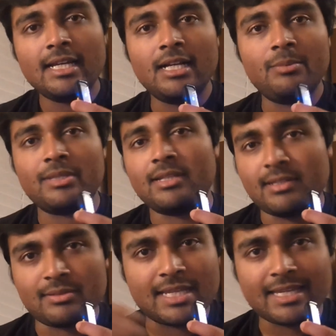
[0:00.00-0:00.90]
uh, but then
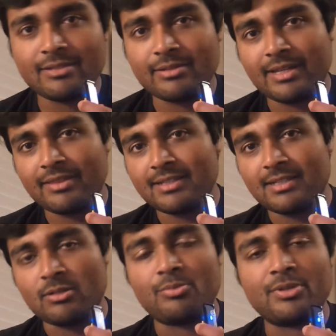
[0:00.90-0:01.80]
they'll take into account things
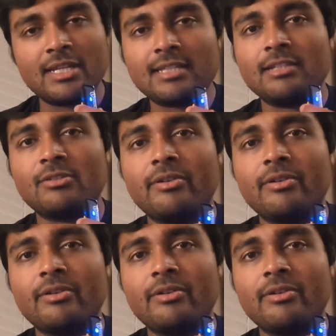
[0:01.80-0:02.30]
like your predicted